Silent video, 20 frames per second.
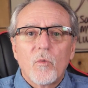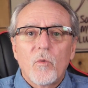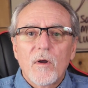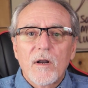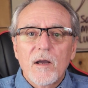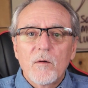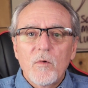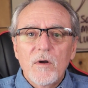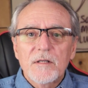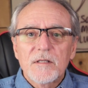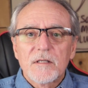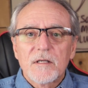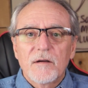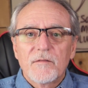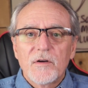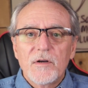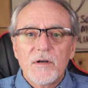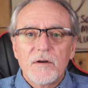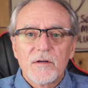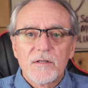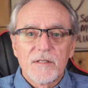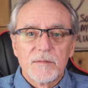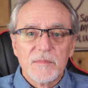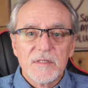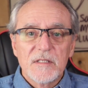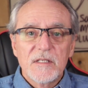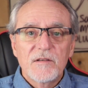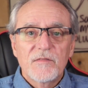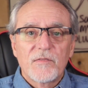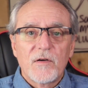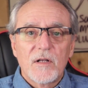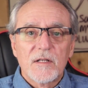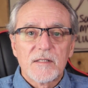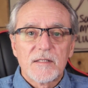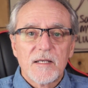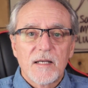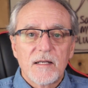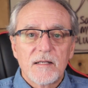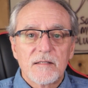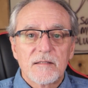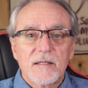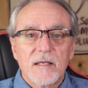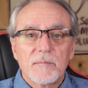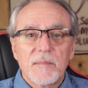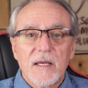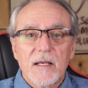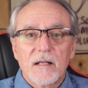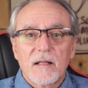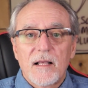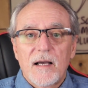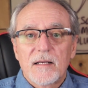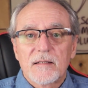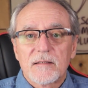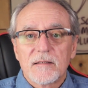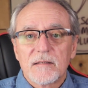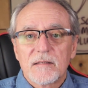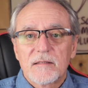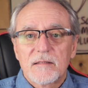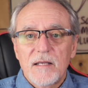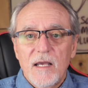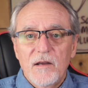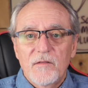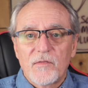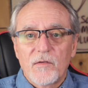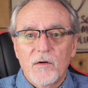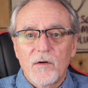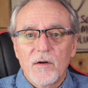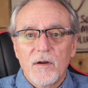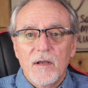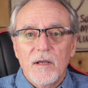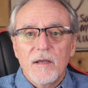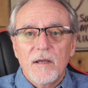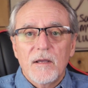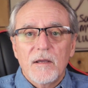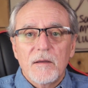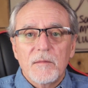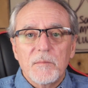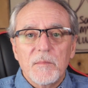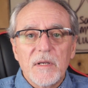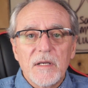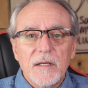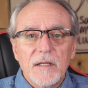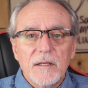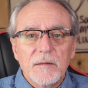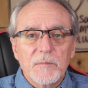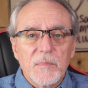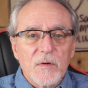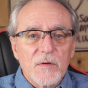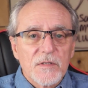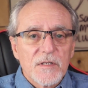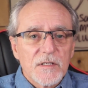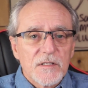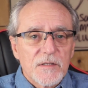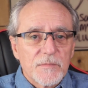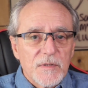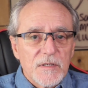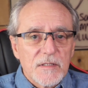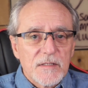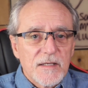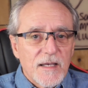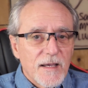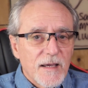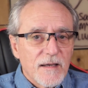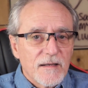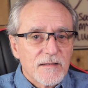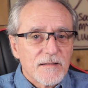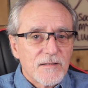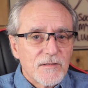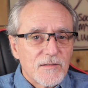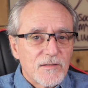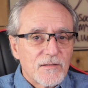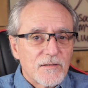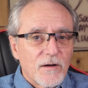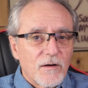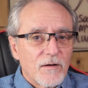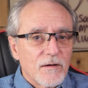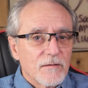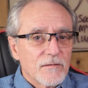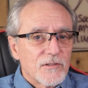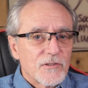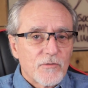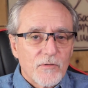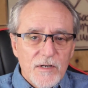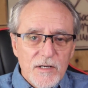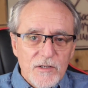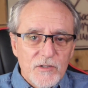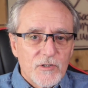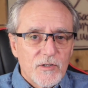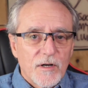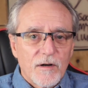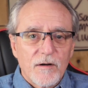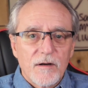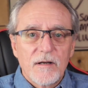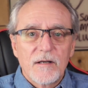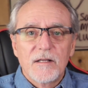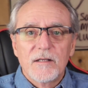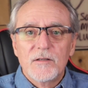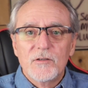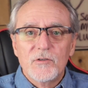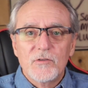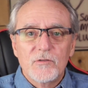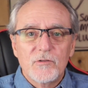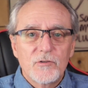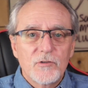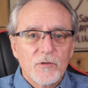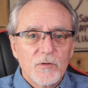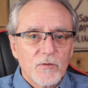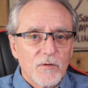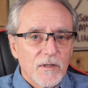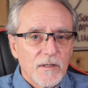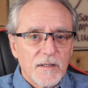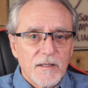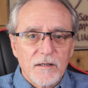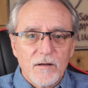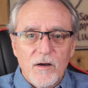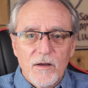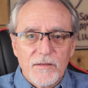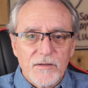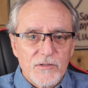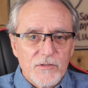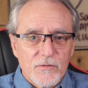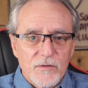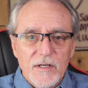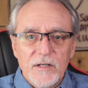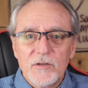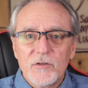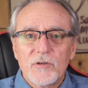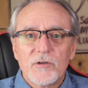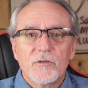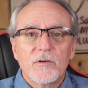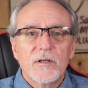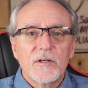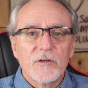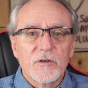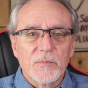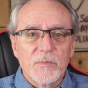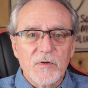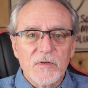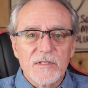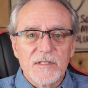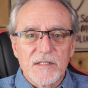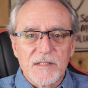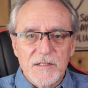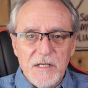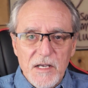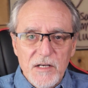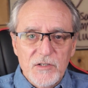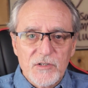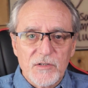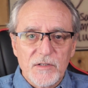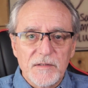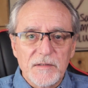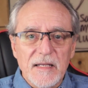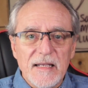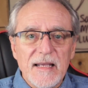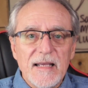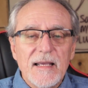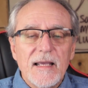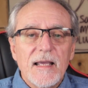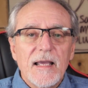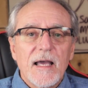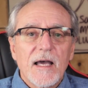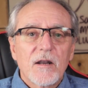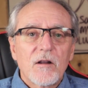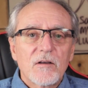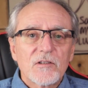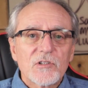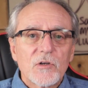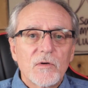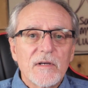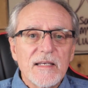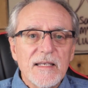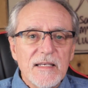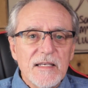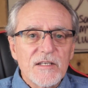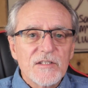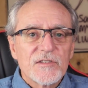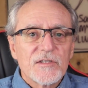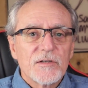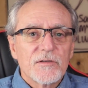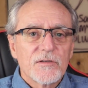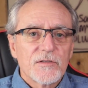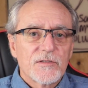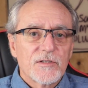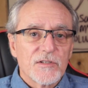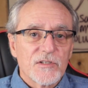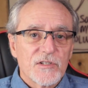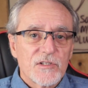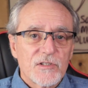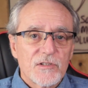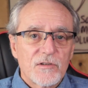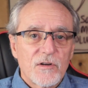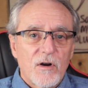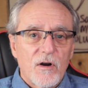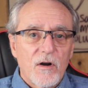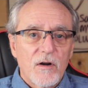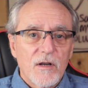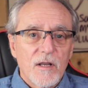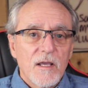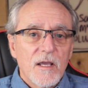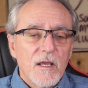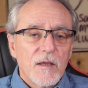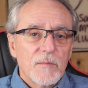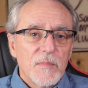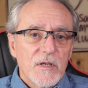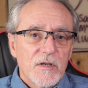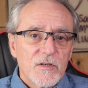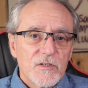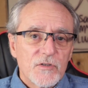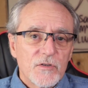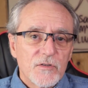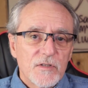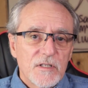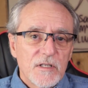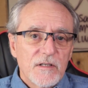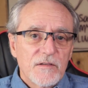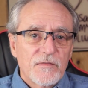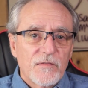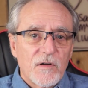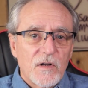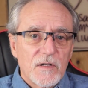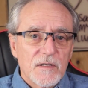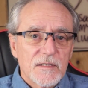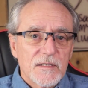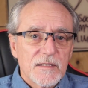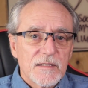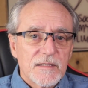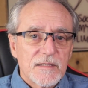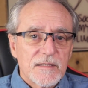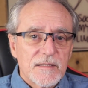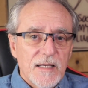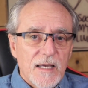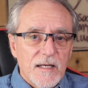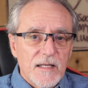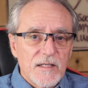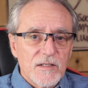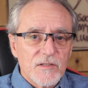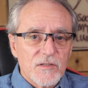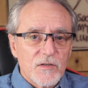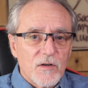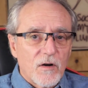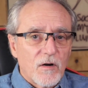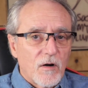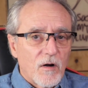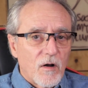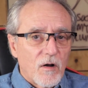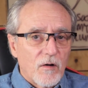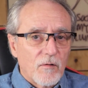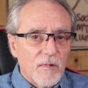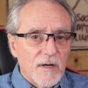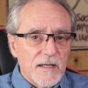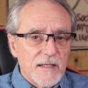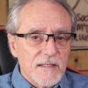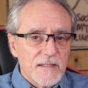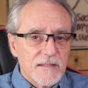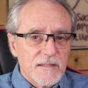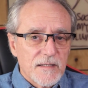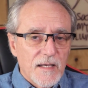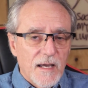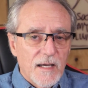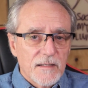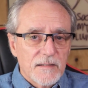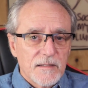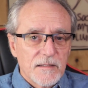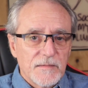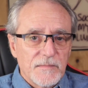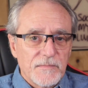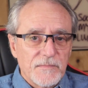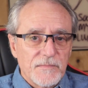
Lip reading: What I want to cover here are some default settings that make classes safer, meaning participants can't start screen sharing and doodling on the screen during your presentation, and also easier to start because your default settings are already set.